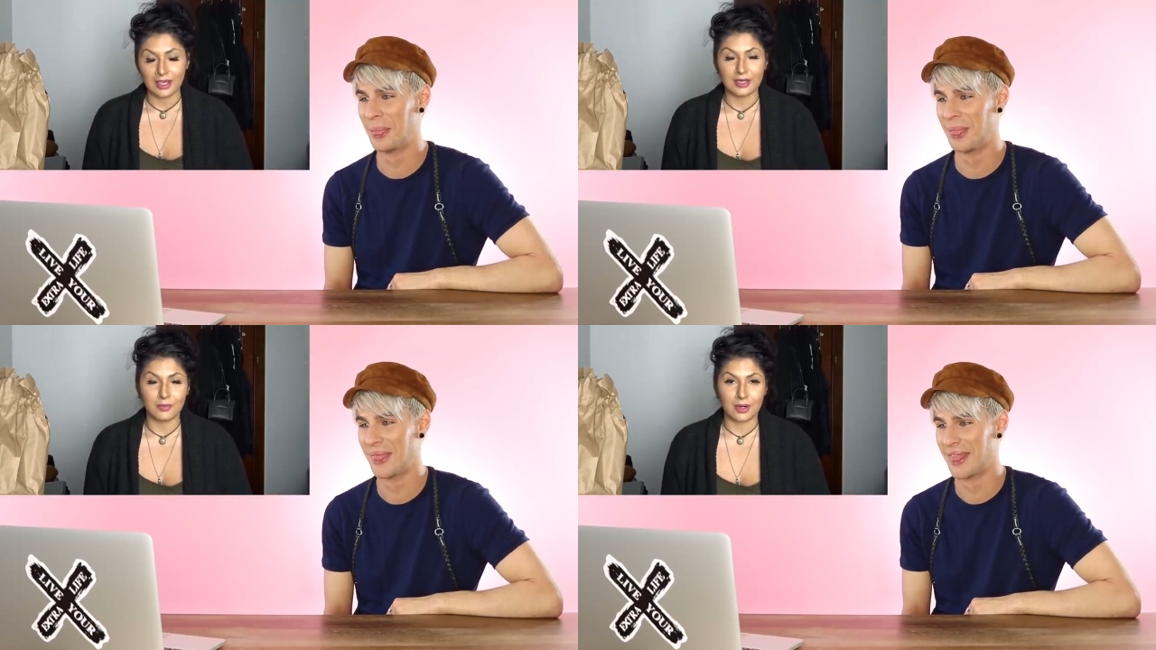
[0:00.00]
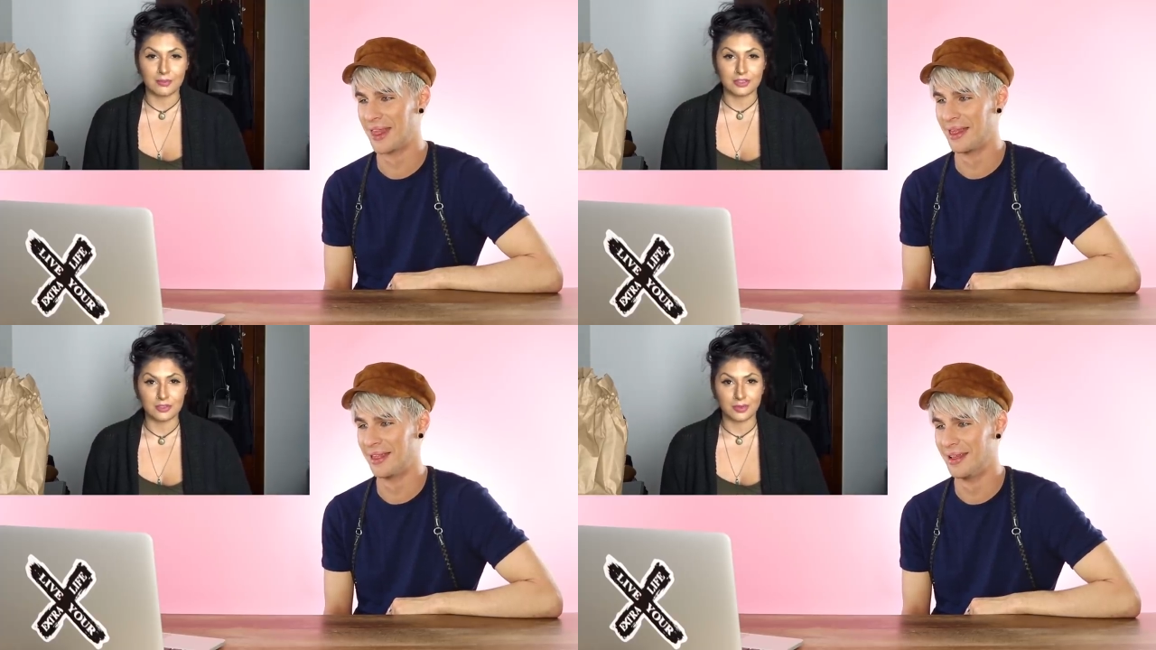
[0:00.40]

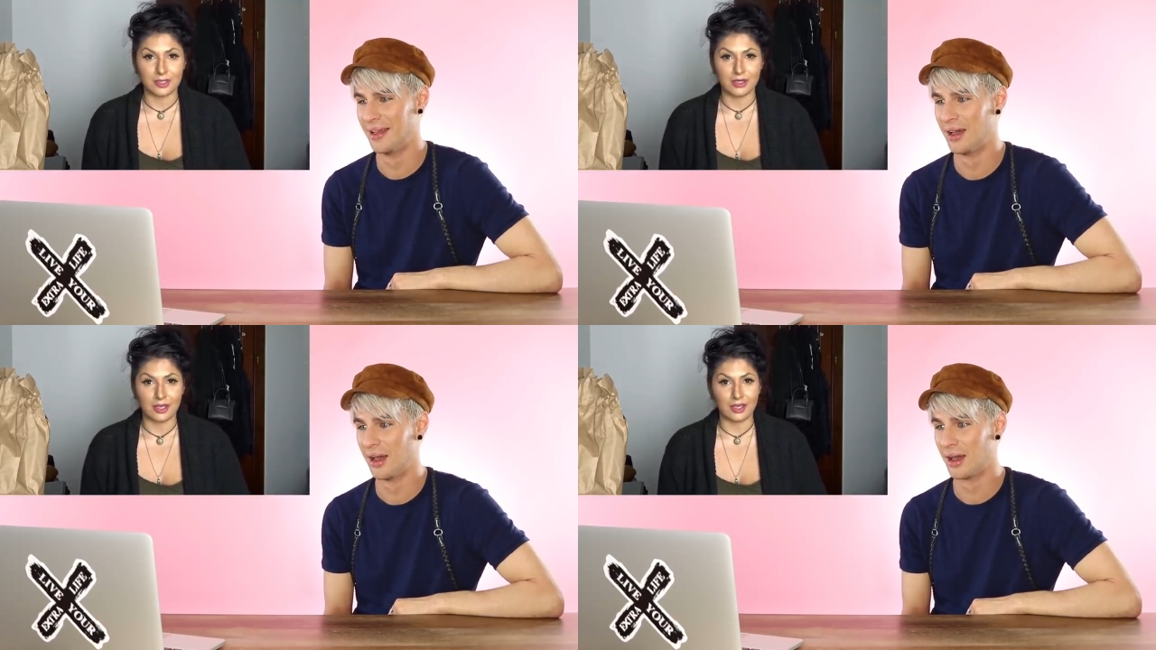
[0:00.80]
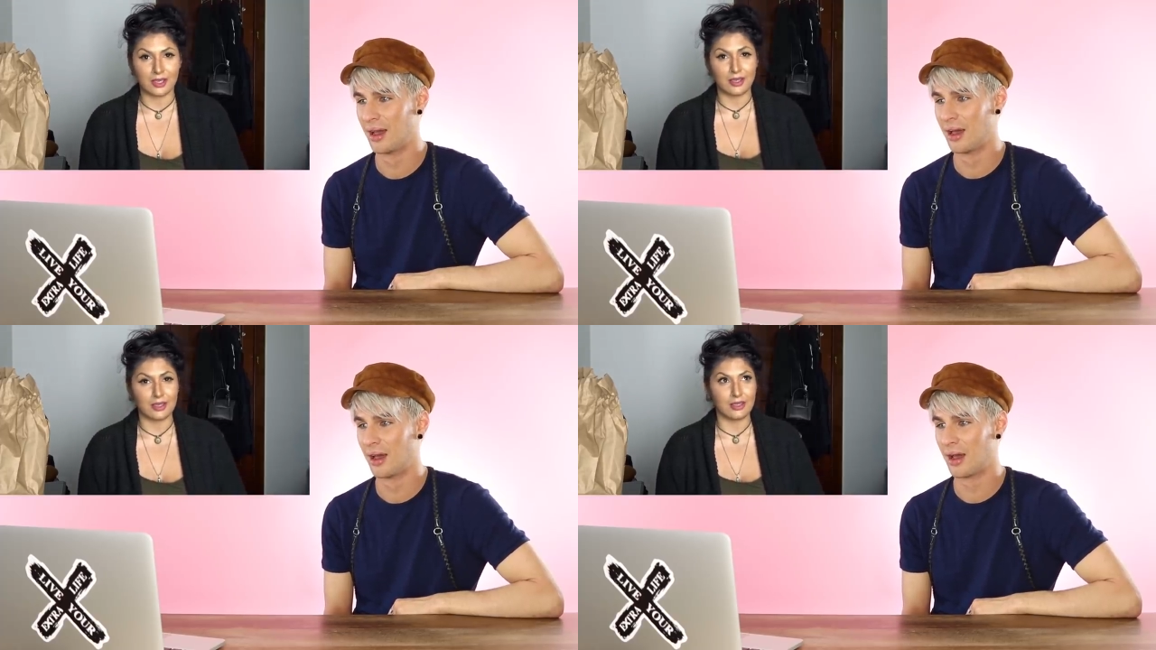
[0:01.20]
Speaker 1: anywhere between
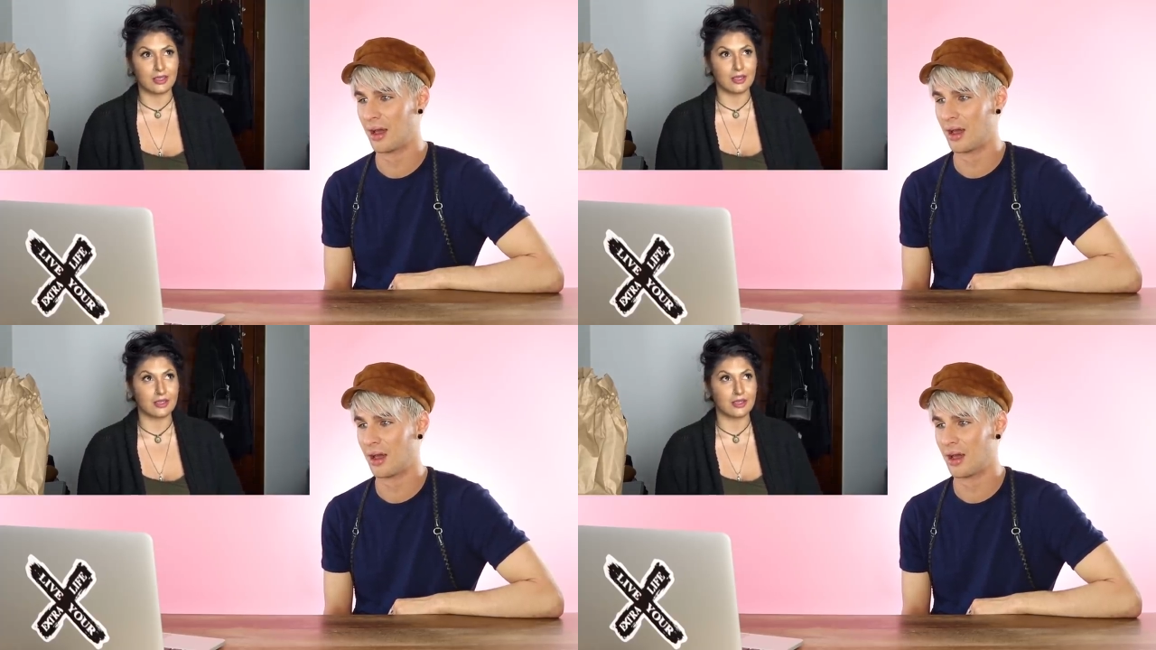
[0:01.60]
a